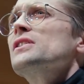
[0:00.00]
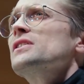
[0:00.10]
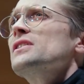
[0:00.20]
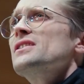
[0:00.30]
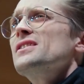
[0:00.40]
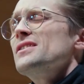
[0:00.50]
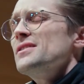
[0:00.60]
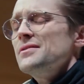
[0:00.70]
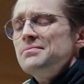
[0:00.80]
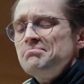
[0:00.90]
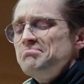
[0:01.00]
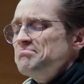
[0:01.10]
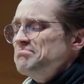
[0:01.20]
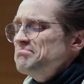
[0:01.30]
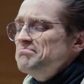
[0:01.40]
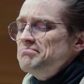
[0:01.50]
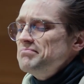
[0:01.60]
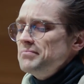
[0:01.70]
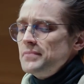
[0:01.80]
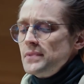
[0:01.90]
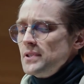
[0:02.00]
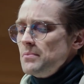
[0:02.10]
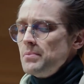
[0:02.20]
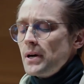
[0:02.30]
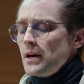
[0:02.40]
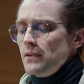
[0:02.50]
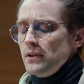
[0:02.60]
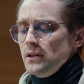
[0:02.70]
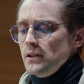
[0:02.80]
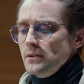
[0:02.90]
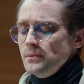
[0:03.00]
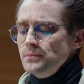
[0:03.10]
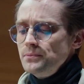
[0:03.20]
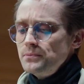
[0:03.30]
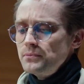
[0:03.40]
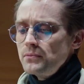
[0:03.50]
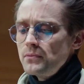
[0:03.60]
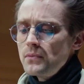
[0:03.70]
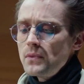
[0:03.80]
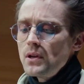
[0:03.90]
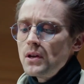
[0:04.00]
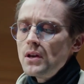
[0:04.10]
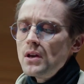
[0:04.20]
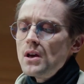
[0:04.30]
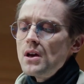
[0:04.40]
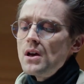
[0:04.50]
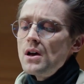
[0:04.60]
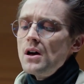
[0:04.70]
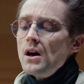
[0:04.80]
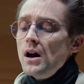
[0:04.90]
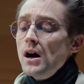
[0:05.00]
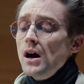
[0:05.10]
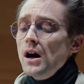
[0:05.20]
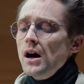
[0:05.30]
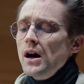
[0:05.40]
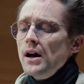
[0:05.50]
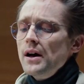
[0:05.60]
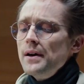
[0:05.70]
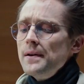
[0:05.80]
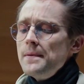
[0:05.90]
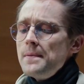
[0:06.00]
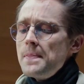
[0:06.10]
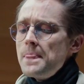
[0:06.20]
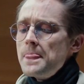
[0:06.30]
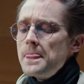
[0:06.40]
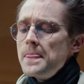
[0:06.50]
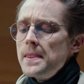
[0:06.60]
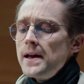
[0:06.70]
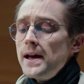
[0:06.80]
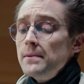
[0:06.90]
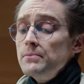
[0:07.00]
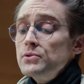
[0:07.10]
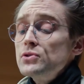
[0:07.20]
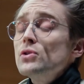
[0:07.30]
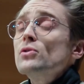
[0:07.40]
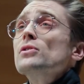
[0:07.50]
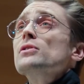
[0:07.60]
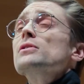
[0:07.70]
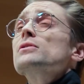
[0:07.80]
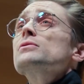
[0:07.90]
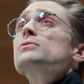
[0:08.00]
energies flowing by writing about Dr. Thakkar on the very first page of his play.